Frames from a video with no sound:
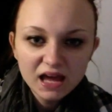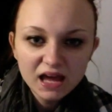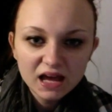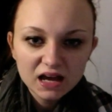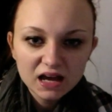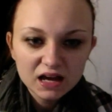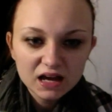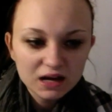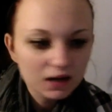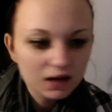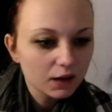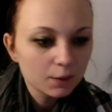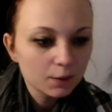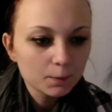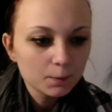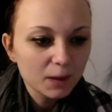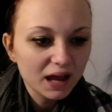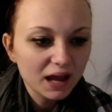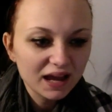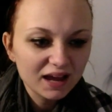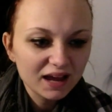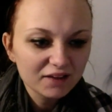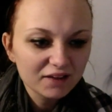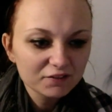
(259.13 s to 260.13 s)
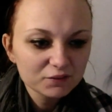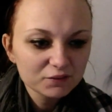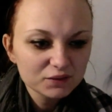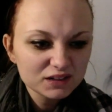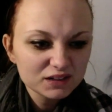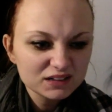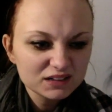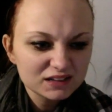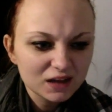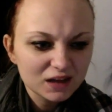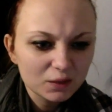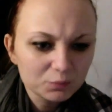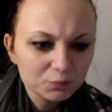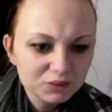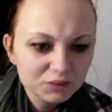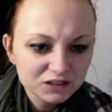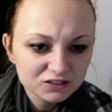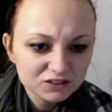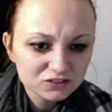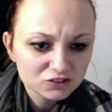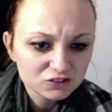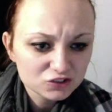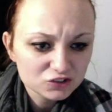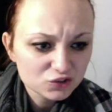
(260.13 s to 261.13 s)
Um, I have it written down because
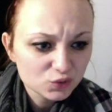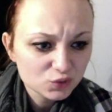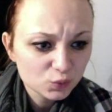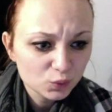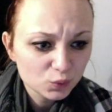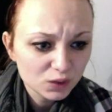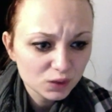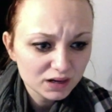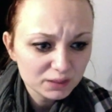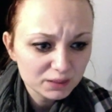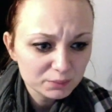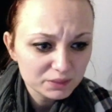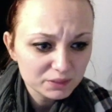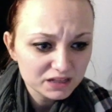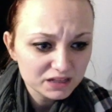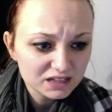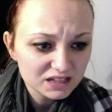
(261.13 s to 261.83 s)
there's quite a bit.